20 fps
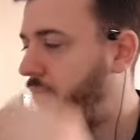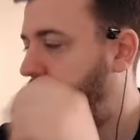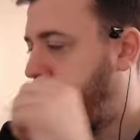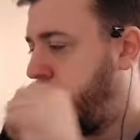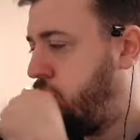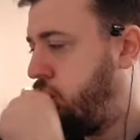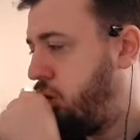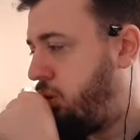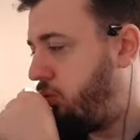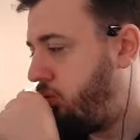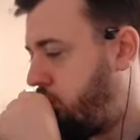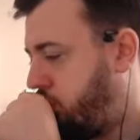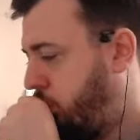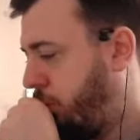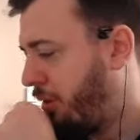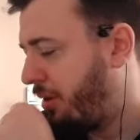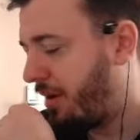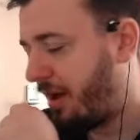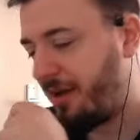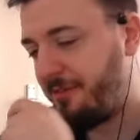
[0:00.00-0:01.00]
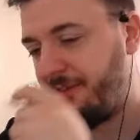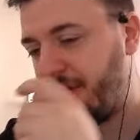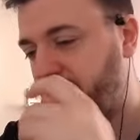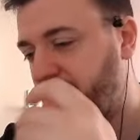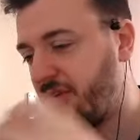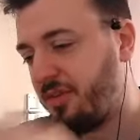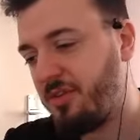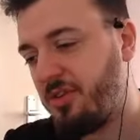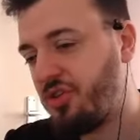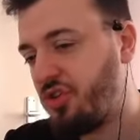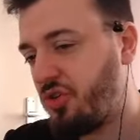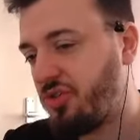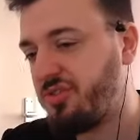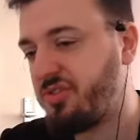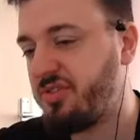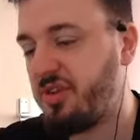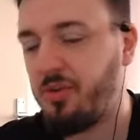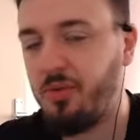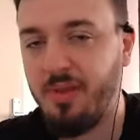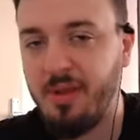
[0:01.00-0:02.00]
i think the
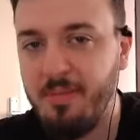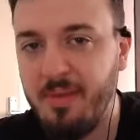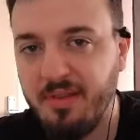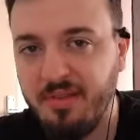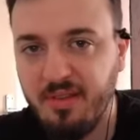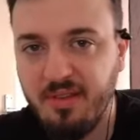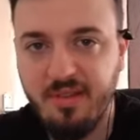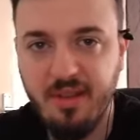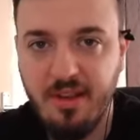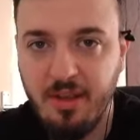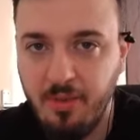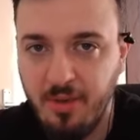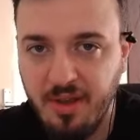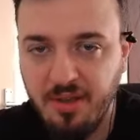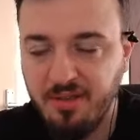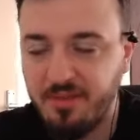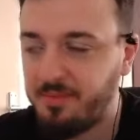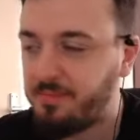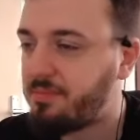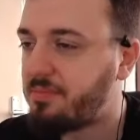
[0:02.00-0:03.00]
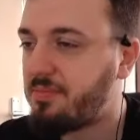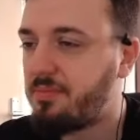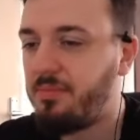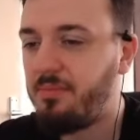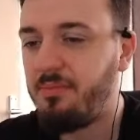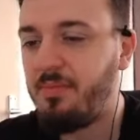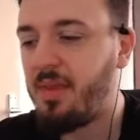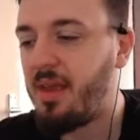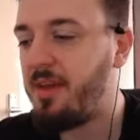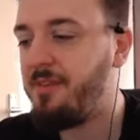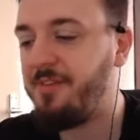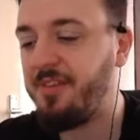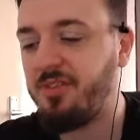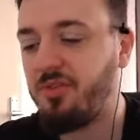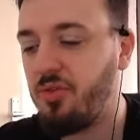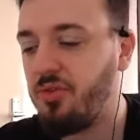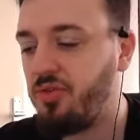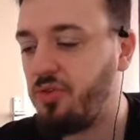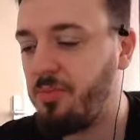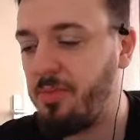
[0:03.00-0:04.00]
choices are limited anyways if it's
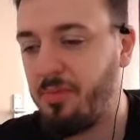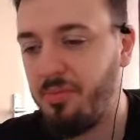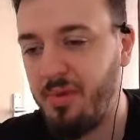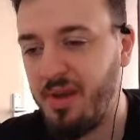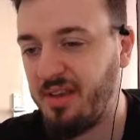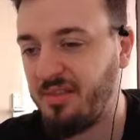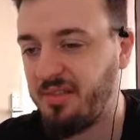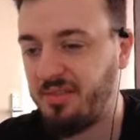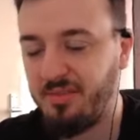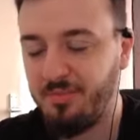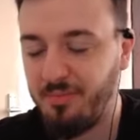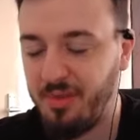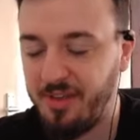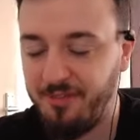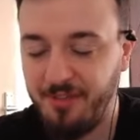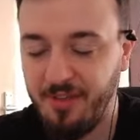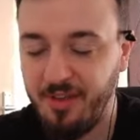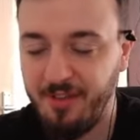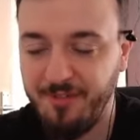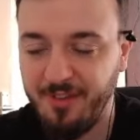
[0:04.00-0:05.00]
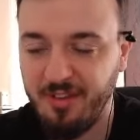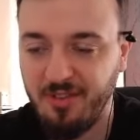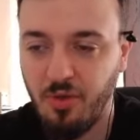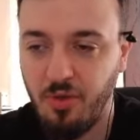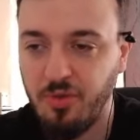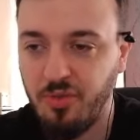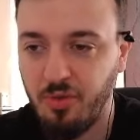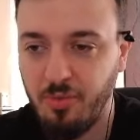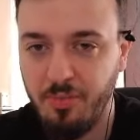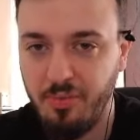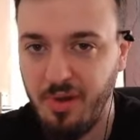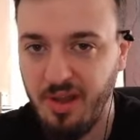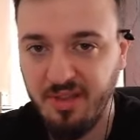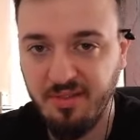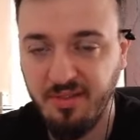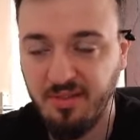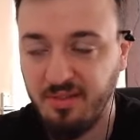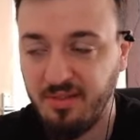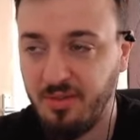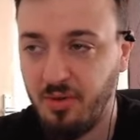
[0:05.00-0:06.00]
going to be break if, if it's going to break
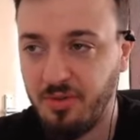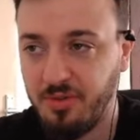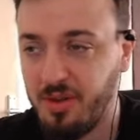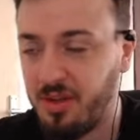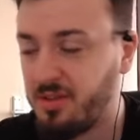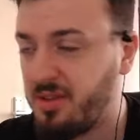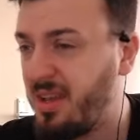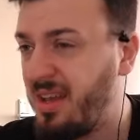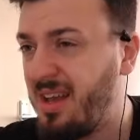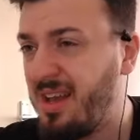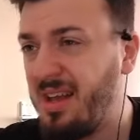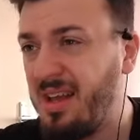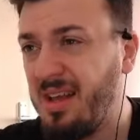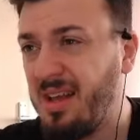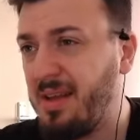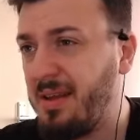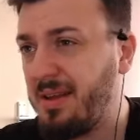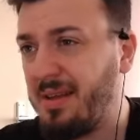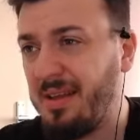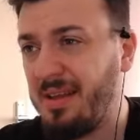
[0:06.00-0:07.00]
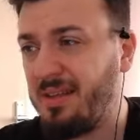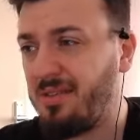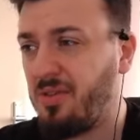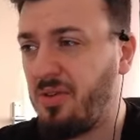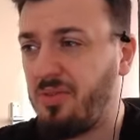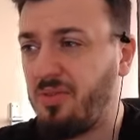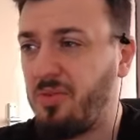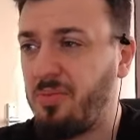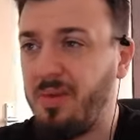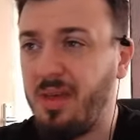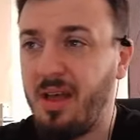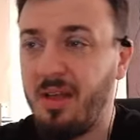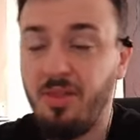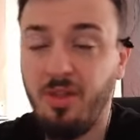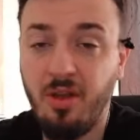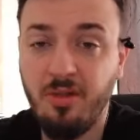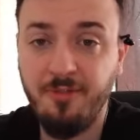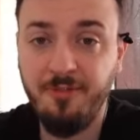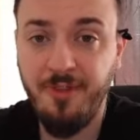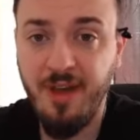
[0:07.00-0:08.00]
cc or not it's going to be a
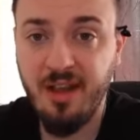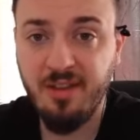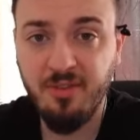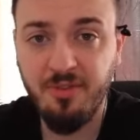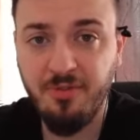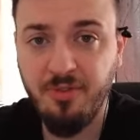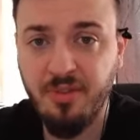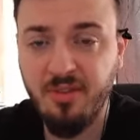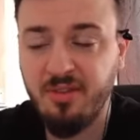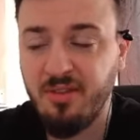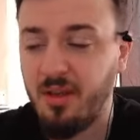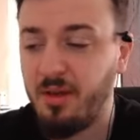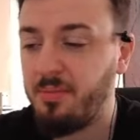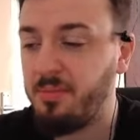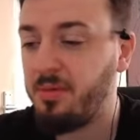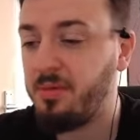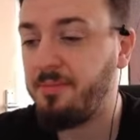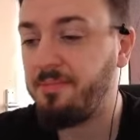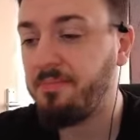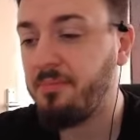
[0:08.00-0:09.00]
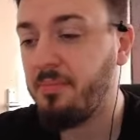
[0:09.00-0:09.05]
non-factor for example